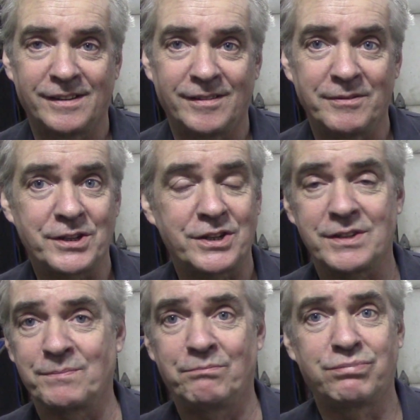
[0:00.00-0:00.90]
which
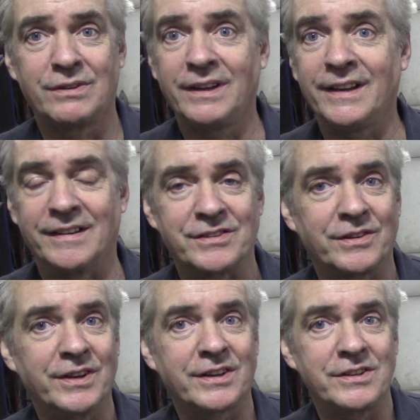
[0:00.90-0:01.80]
is brilliant. So
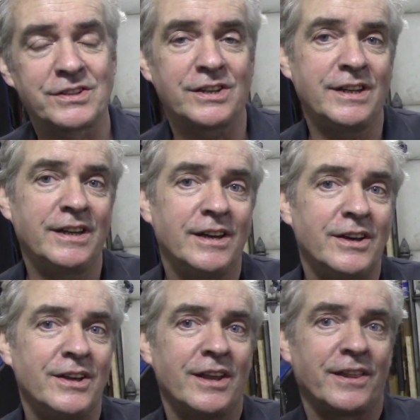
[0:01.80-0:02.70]
you can see
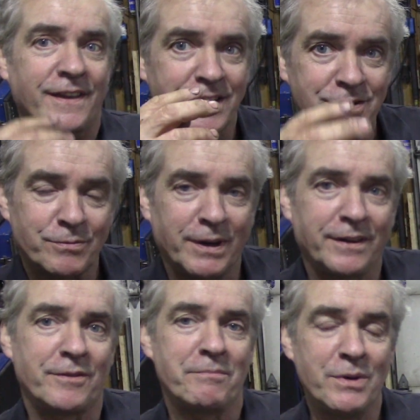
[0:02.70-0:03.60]
things when
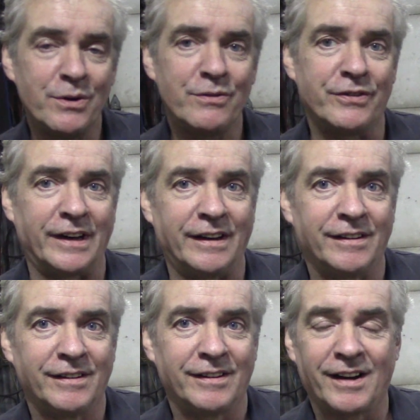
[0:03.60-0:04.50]
they're moving.
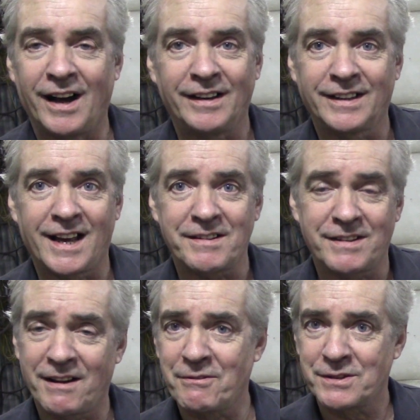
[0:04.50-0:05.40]
That
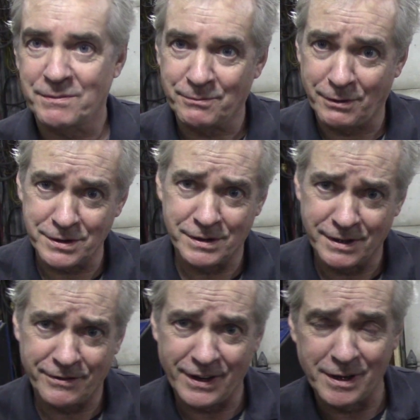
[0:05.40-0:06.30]
that was wasn't
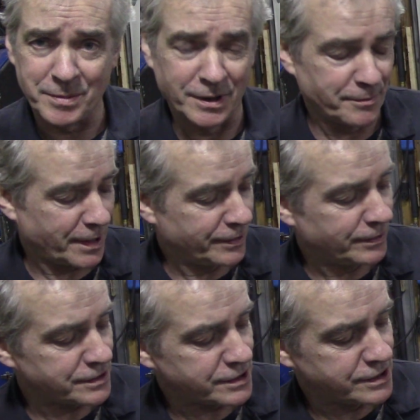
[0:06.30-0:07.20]
available on my
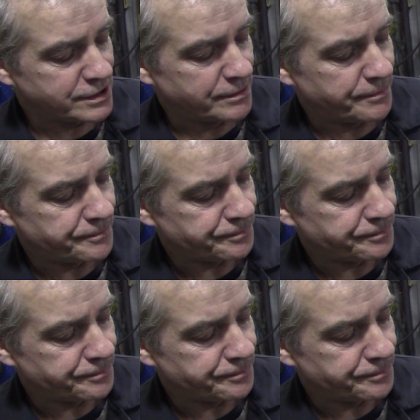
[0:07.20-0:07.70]
old system.